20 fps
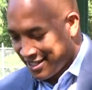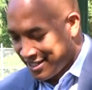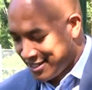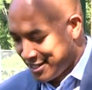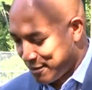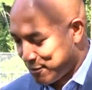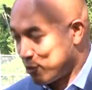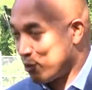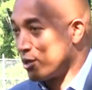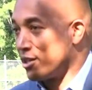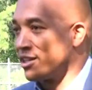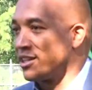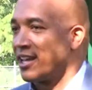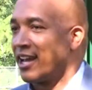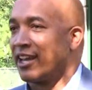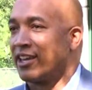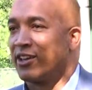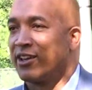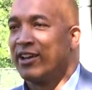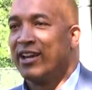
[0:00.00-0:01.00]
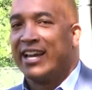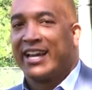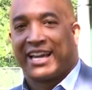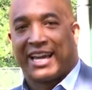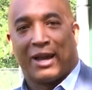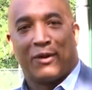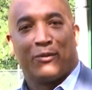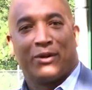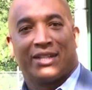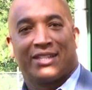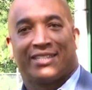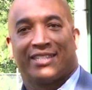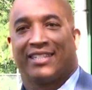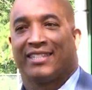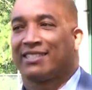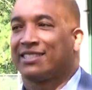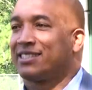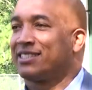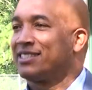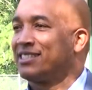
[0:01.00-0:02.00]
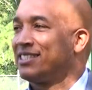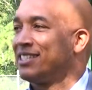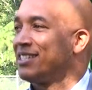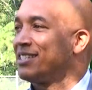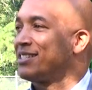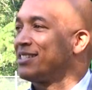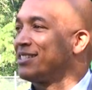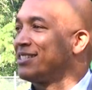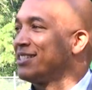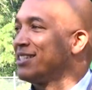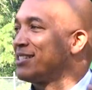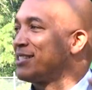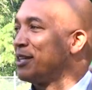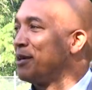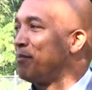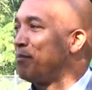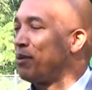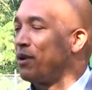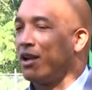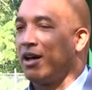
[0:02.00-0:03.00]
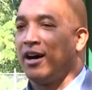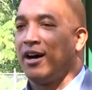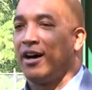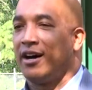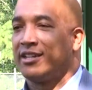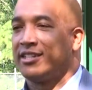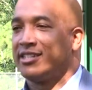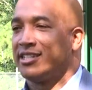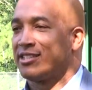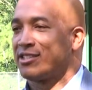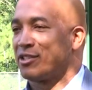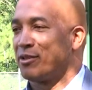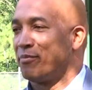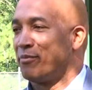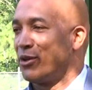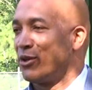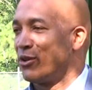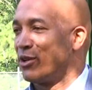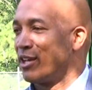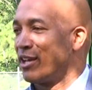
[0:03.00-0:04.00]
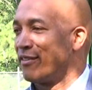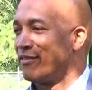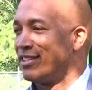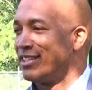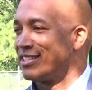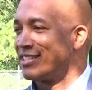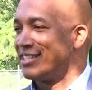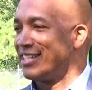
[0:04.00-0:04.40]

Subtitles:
Deborah Wharton, thank you. Can we just applaud just the beauty of this